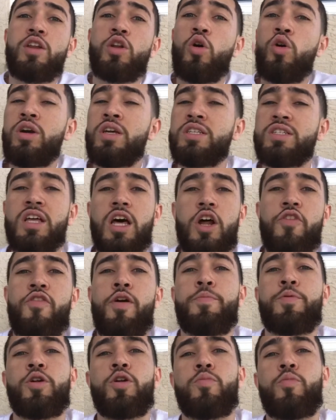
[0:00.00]
know he's not a
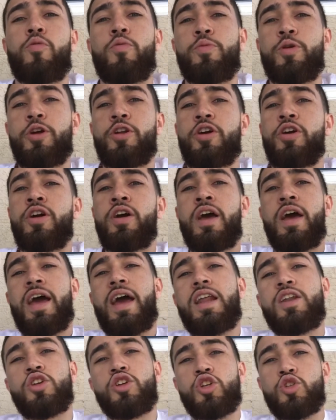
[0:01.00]
reputable breeder,
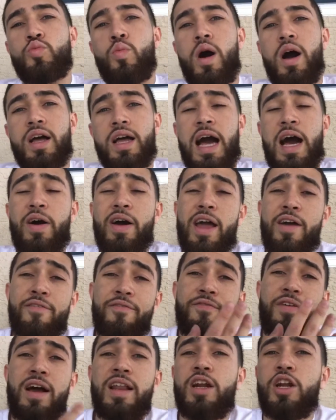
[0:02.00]
and you just walk out
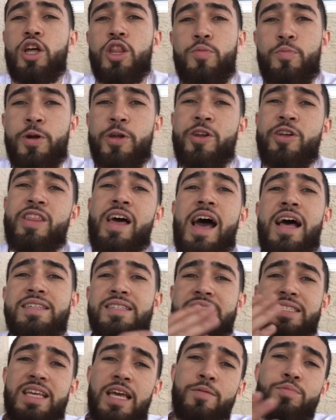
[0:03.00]
and find another breeder that has
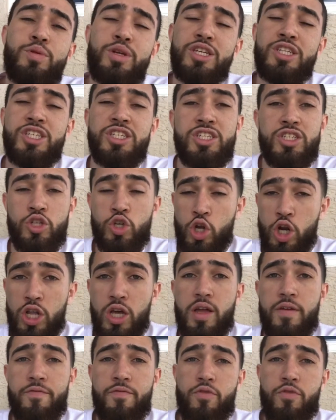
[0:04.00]
the same species you're looking